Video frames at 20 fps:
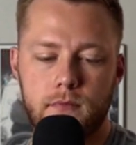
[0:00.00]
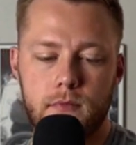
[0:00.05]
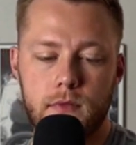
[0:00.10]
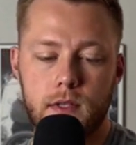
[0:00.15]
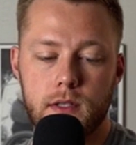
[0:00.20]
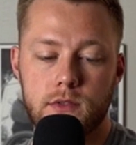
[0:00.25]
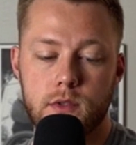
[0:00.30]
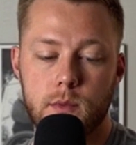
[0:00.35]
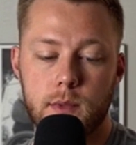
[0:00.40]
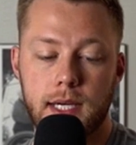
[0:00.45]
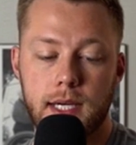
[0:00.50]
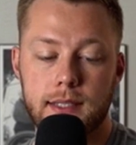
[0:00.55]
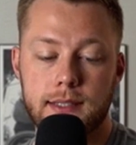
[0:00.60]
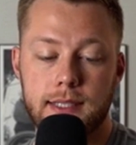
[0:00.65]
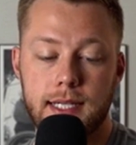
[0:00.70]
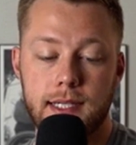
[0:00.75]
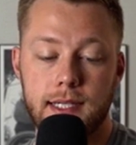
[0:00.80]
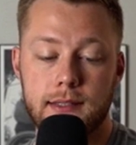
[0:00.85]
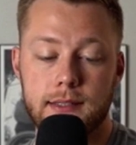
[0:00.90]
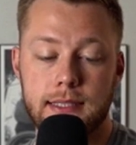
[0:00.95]
So we got
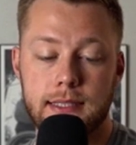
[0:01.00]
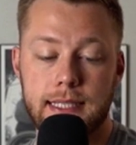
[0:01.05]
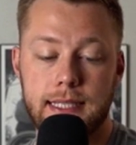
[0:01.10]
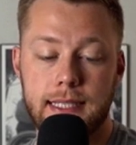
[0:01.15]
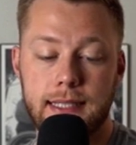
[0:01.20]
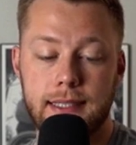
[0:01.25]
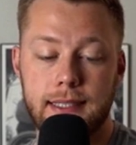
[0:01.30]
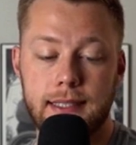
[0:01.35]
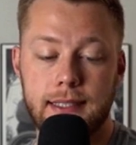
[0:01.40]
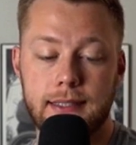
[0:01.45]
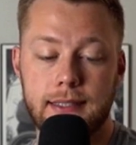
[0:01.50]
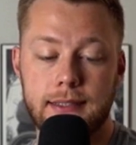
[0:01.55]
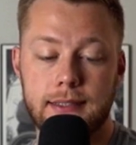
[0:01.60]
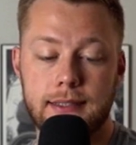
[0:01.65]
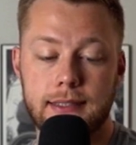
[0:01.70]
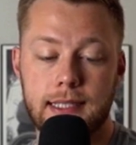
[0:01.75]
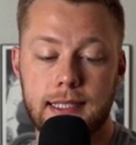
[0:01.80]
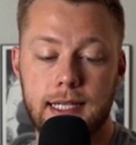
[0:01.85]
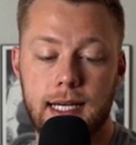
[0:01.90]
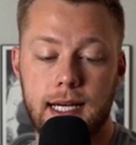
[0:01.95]
that, and
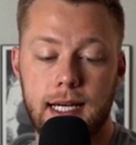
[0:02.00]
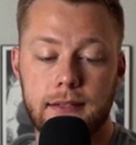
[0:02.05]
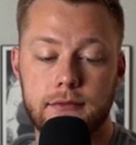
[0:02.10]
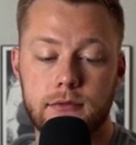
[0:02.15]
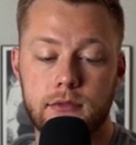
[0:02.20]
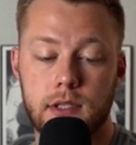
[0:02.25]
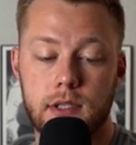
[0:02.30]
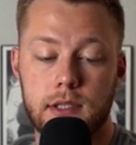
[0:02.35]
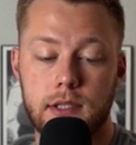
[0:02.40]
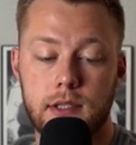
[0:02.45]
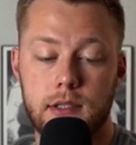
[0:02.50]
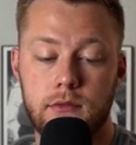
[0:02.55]
I've rode